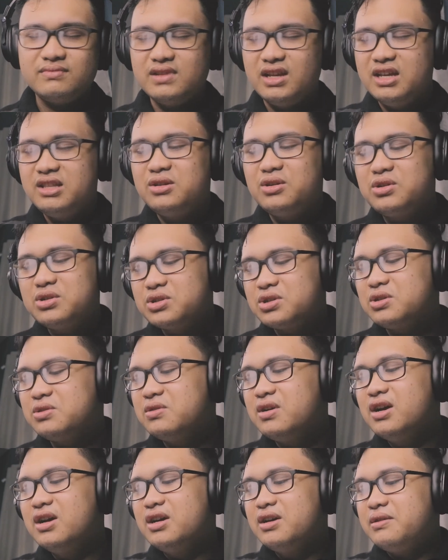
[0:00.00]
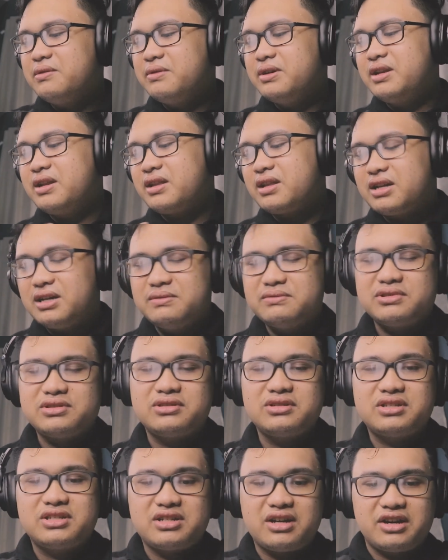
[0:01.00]
And also, when it comes
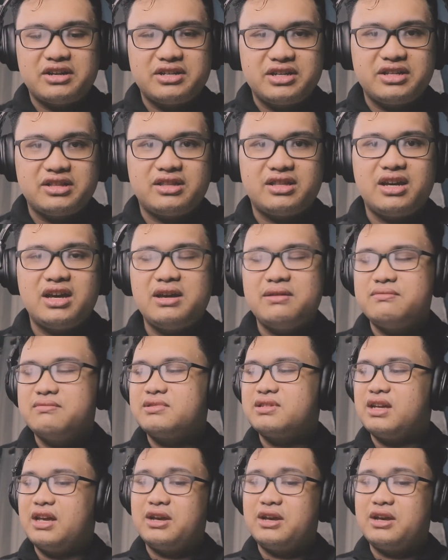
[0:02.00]
to charging times,